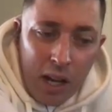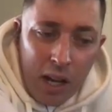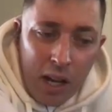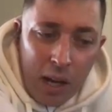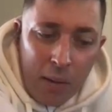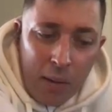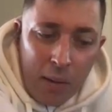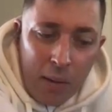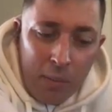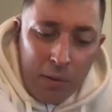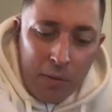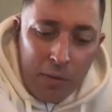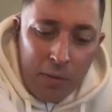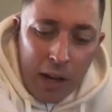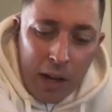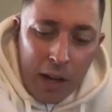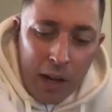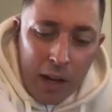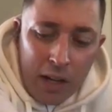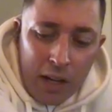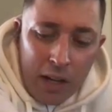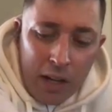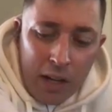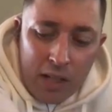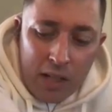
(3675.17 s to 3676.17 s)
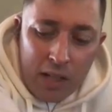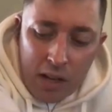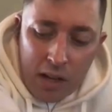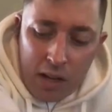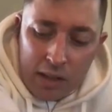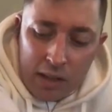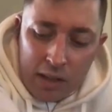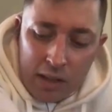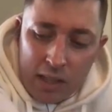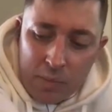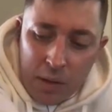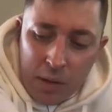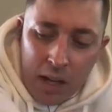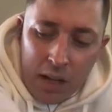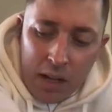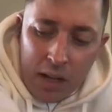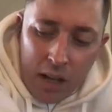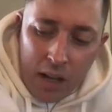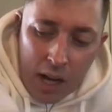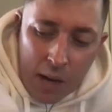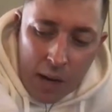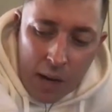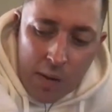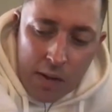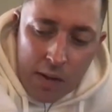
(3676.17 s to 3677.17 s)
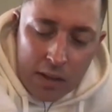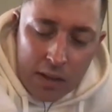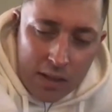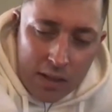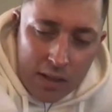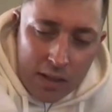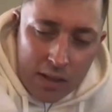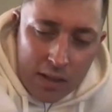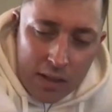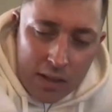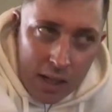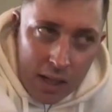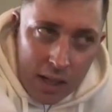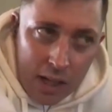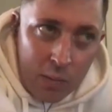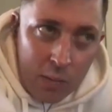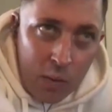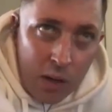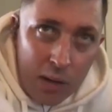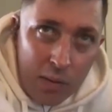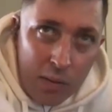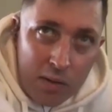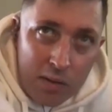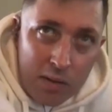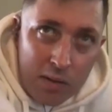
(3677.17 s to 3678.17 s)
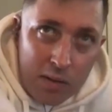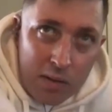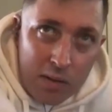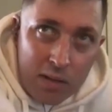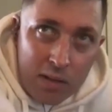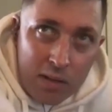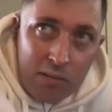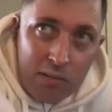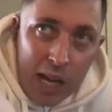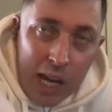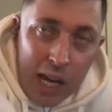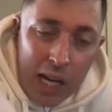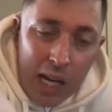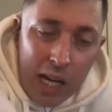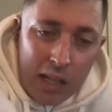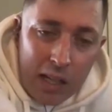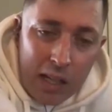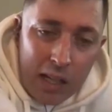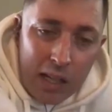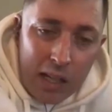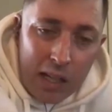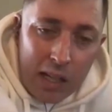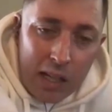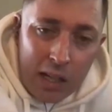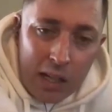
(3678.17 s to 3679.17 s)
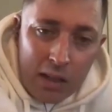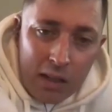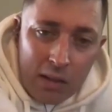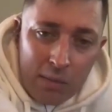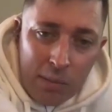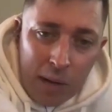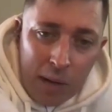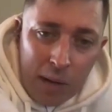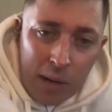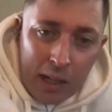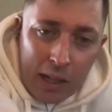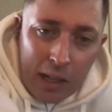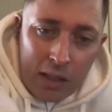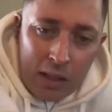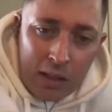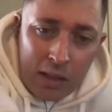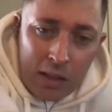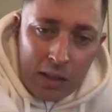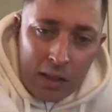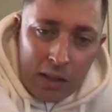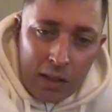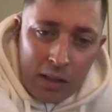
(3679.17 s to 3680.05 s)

And my father says, "Oh, that's mad. I went to see him when I was 18, back in